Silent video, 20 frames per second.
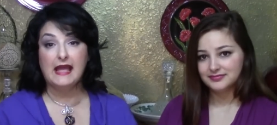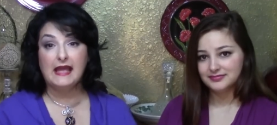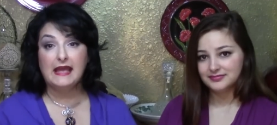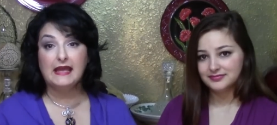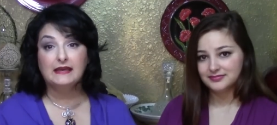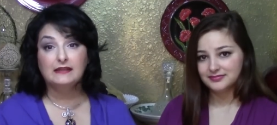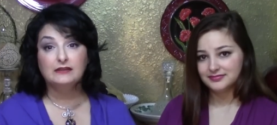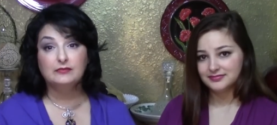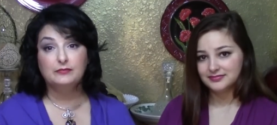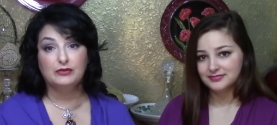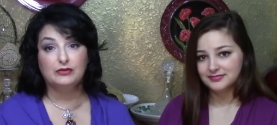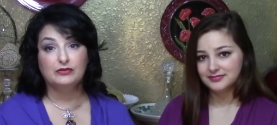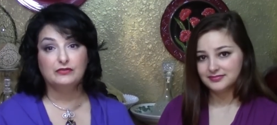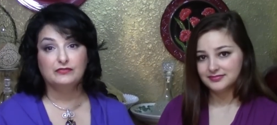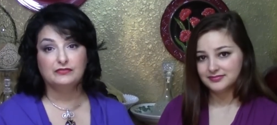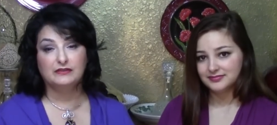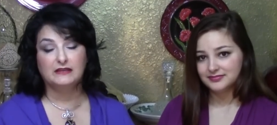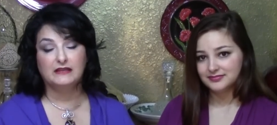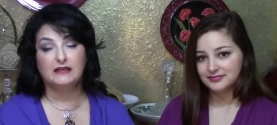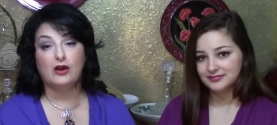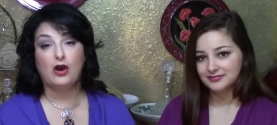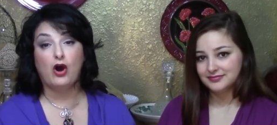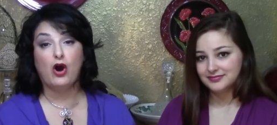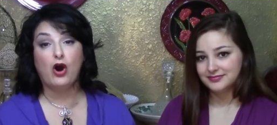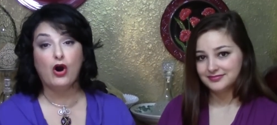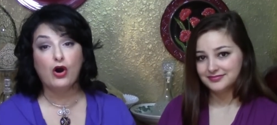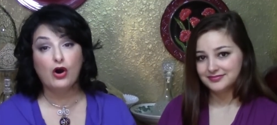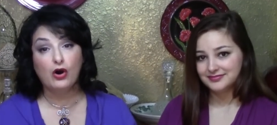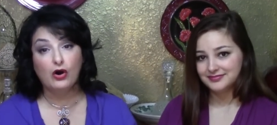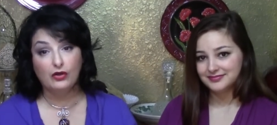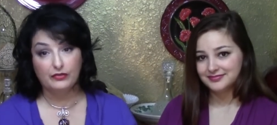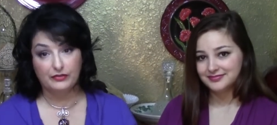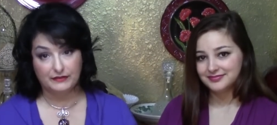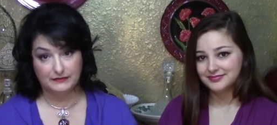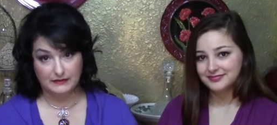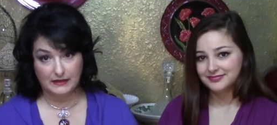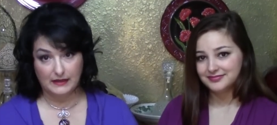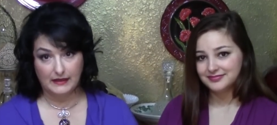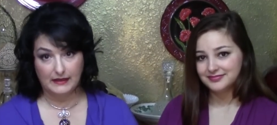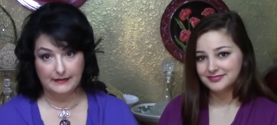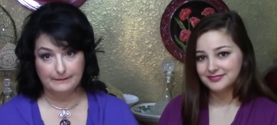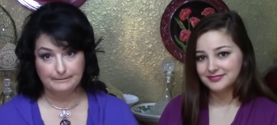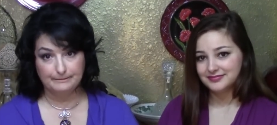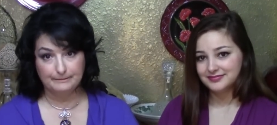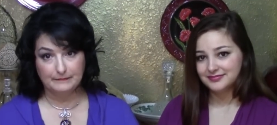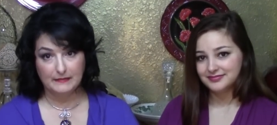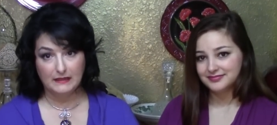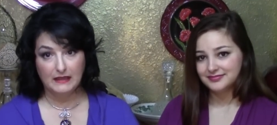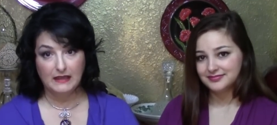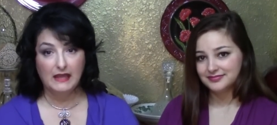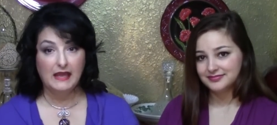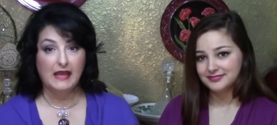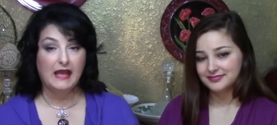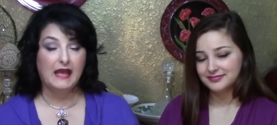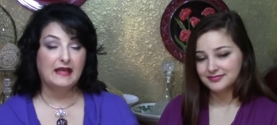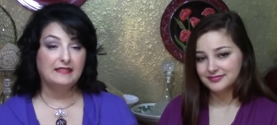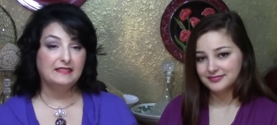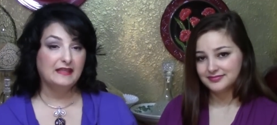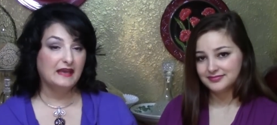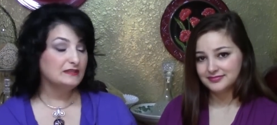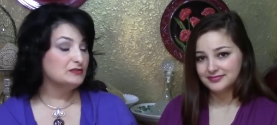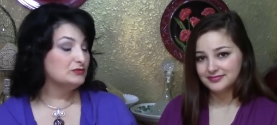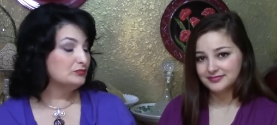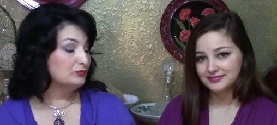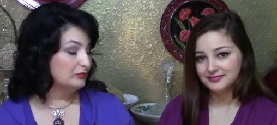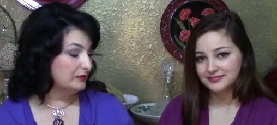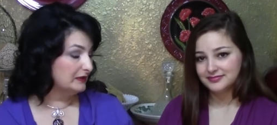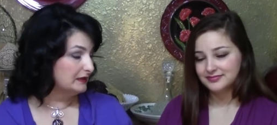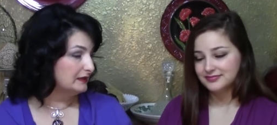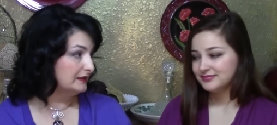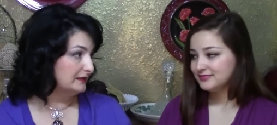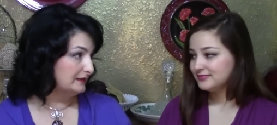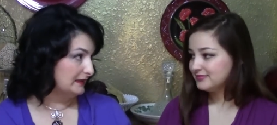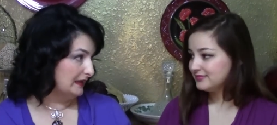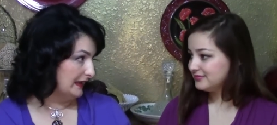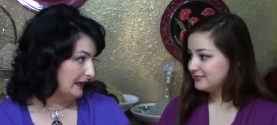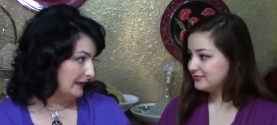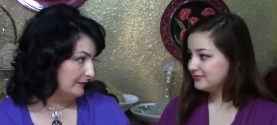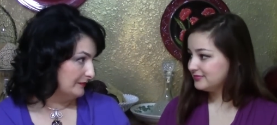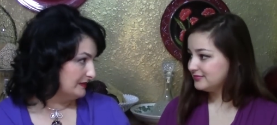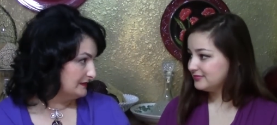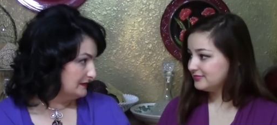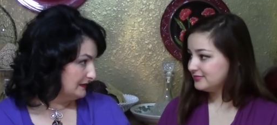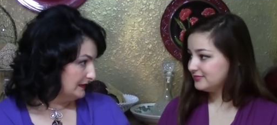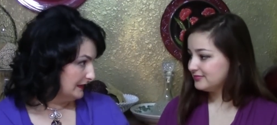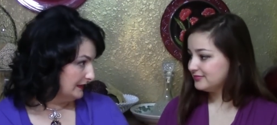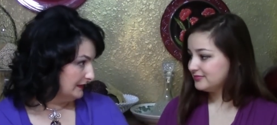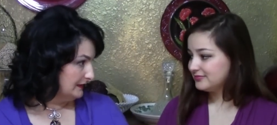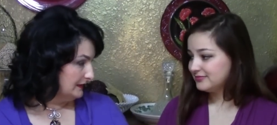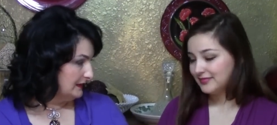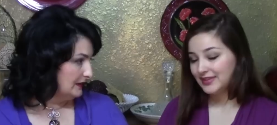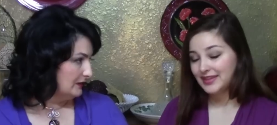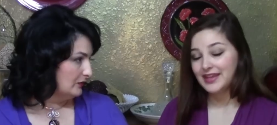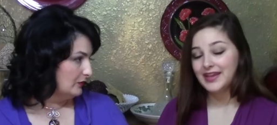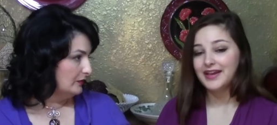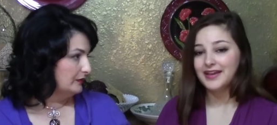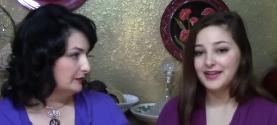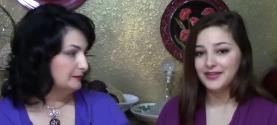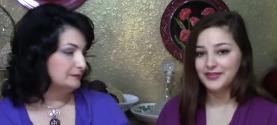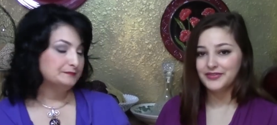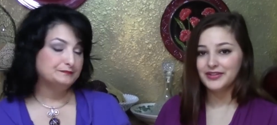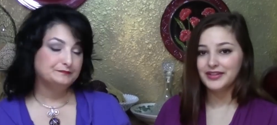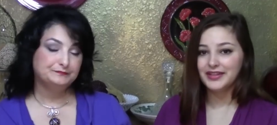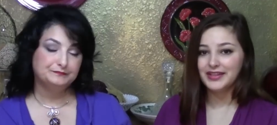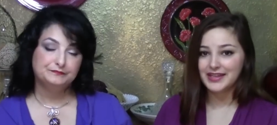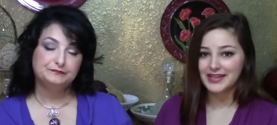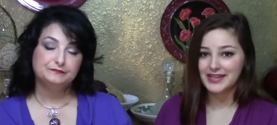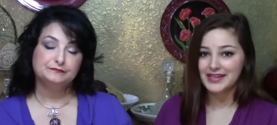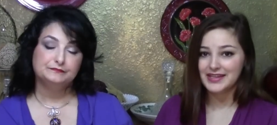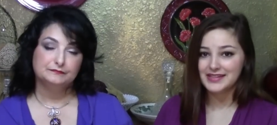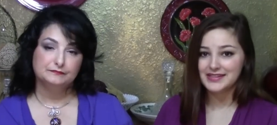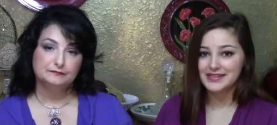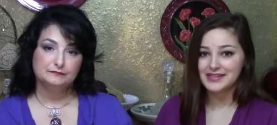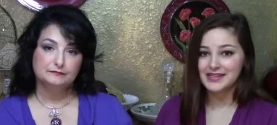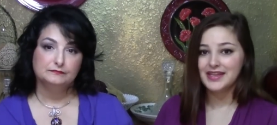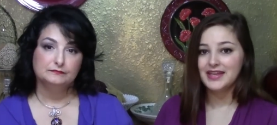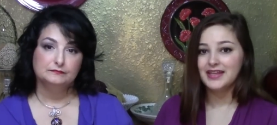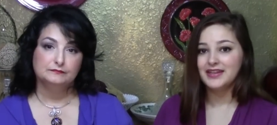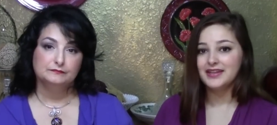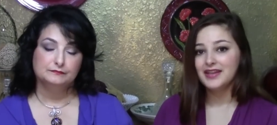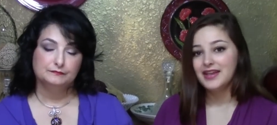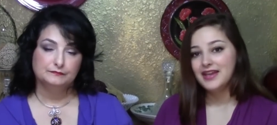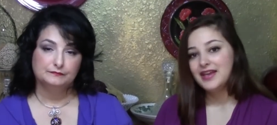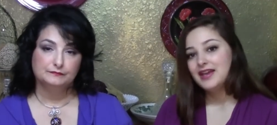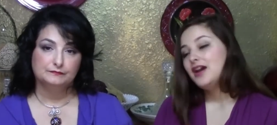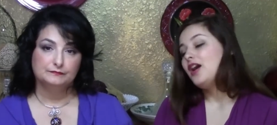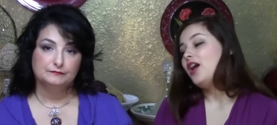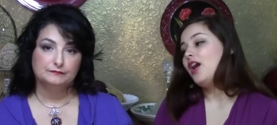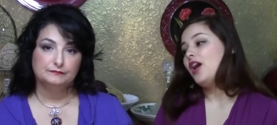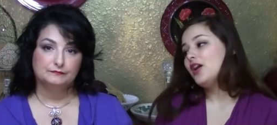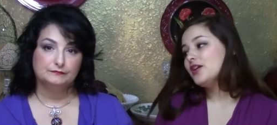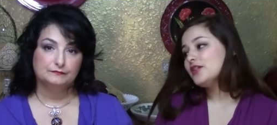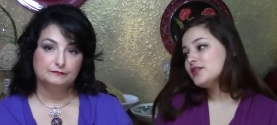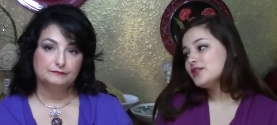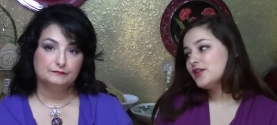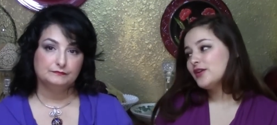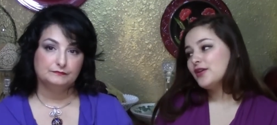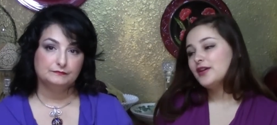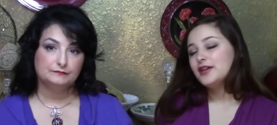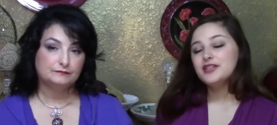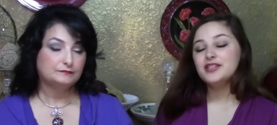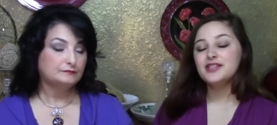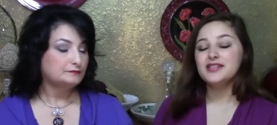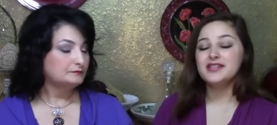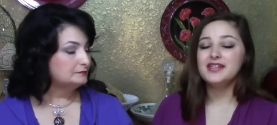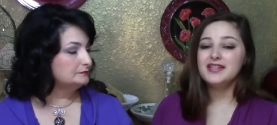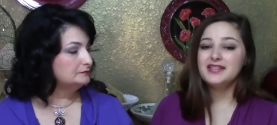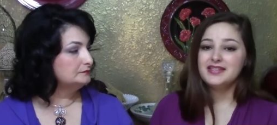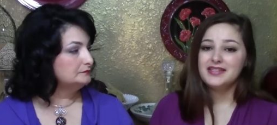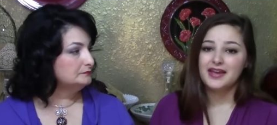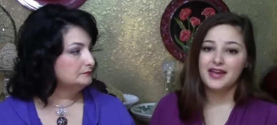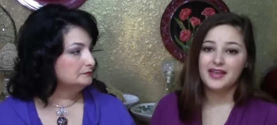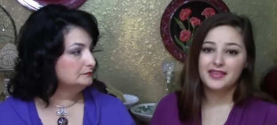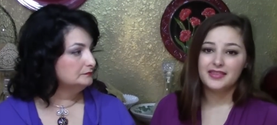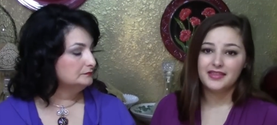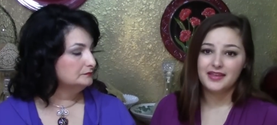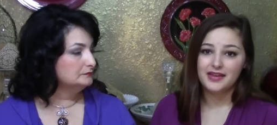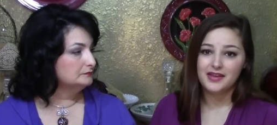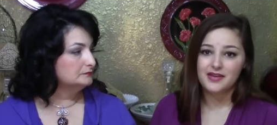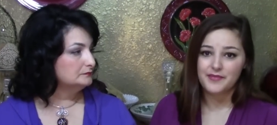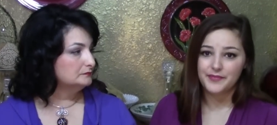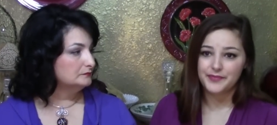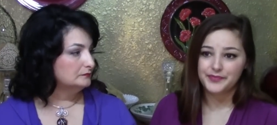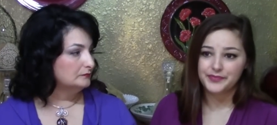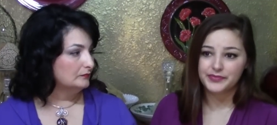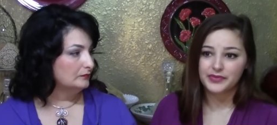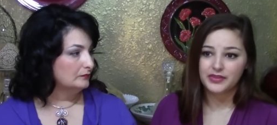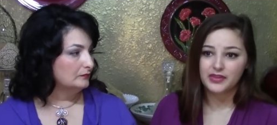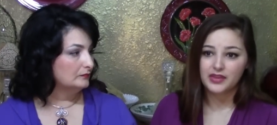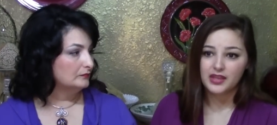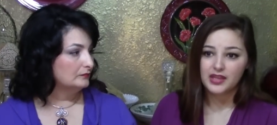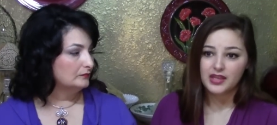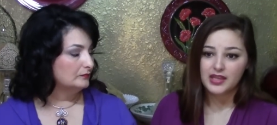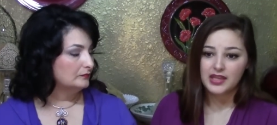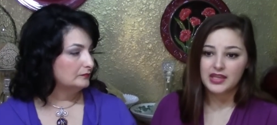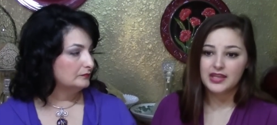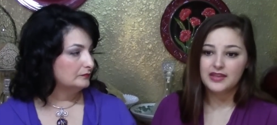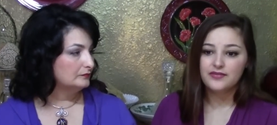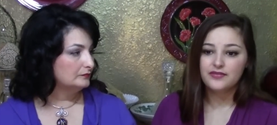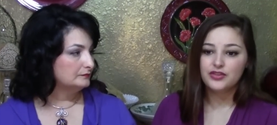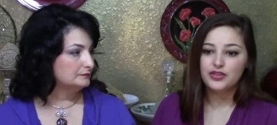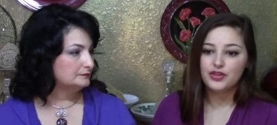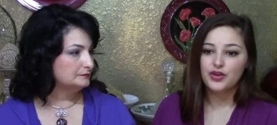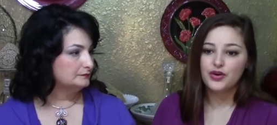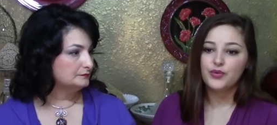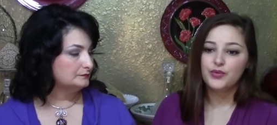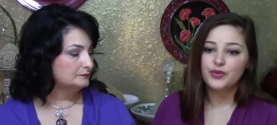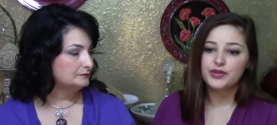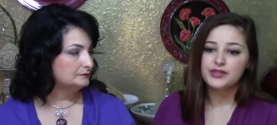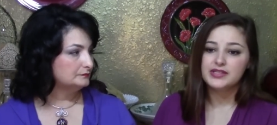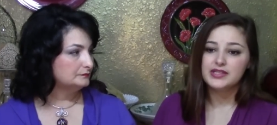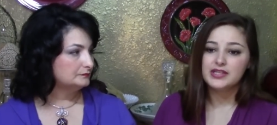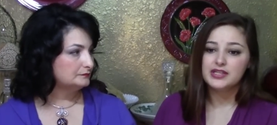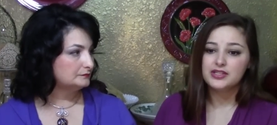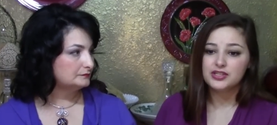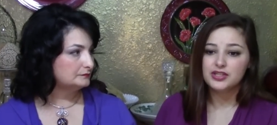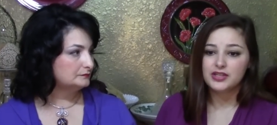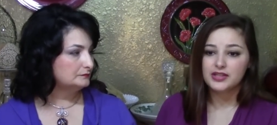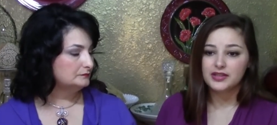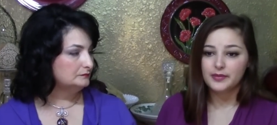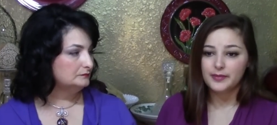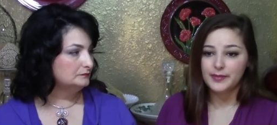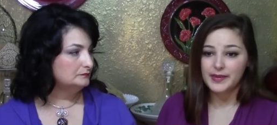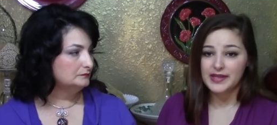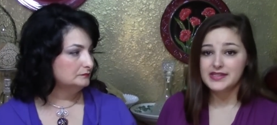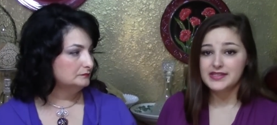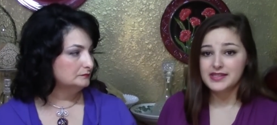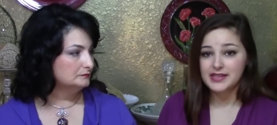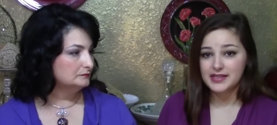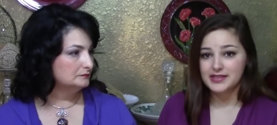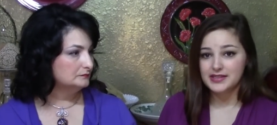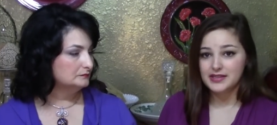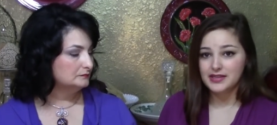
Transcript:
Speaker 1: and beautifully all the time. And that's really the aim, isn't it? Yeah,
Speaker 2: it really is. And also, I'd just like to add that even though we're teaching the basic